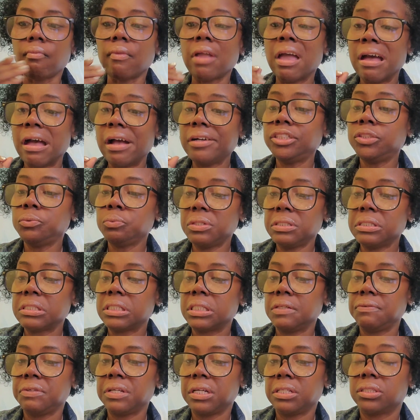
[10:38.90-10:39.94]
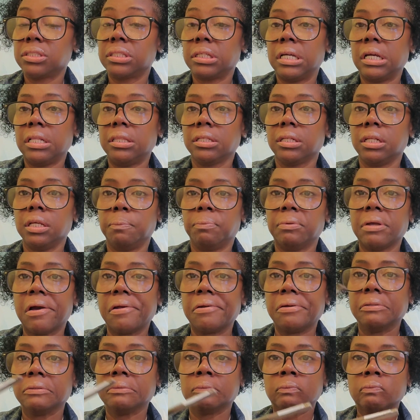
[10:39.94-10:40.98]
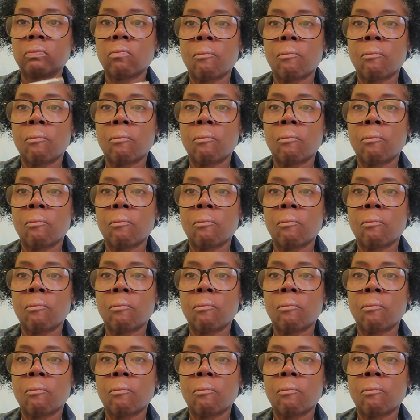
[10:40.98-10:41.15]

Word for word: I actually went to CVS to get the lip liner.